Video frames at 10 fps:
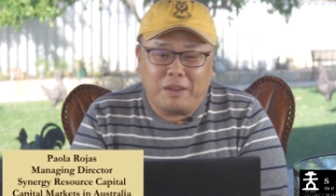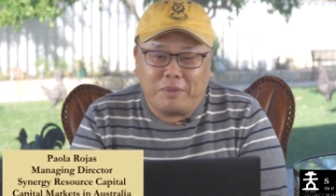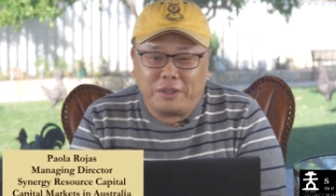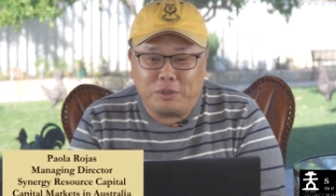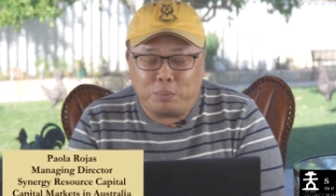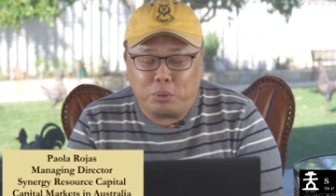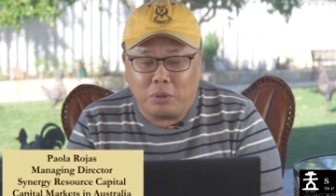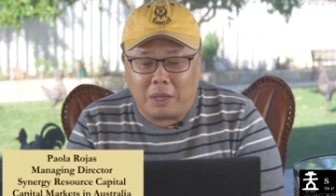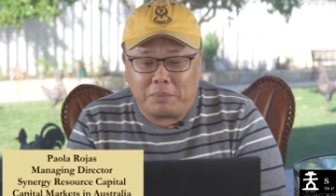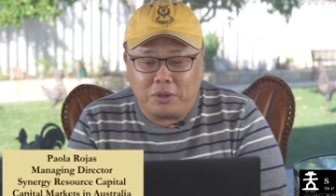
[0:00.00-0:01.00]
went to
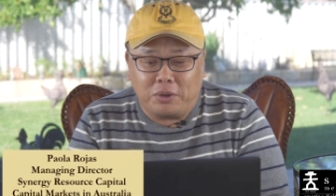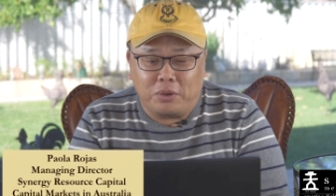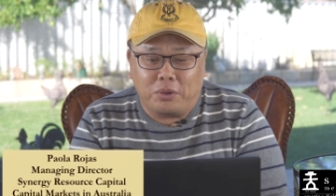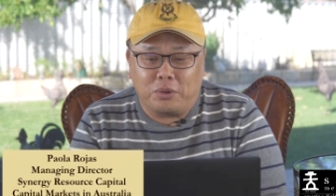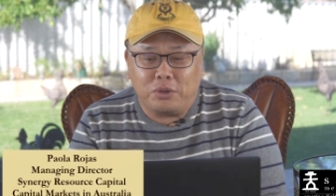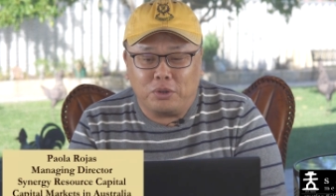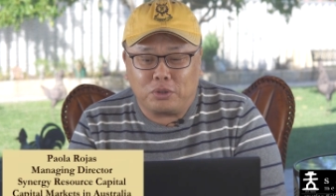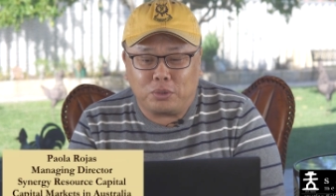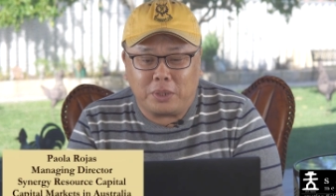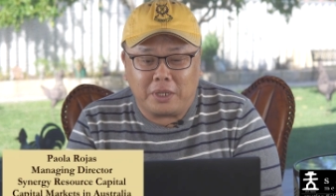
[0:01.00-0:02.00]
pull up your
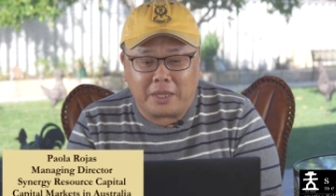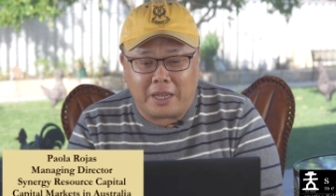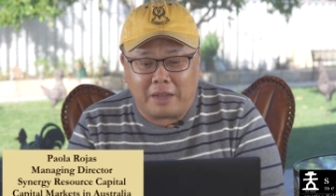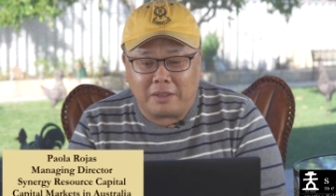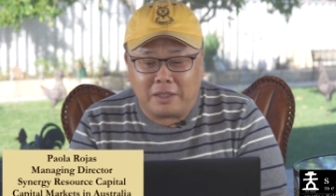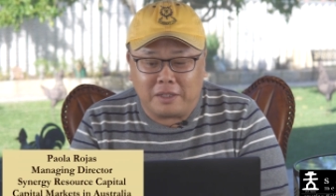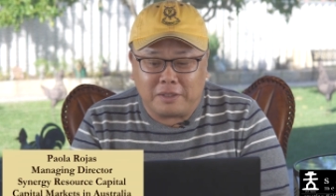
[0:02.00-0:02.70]
Twitter account, and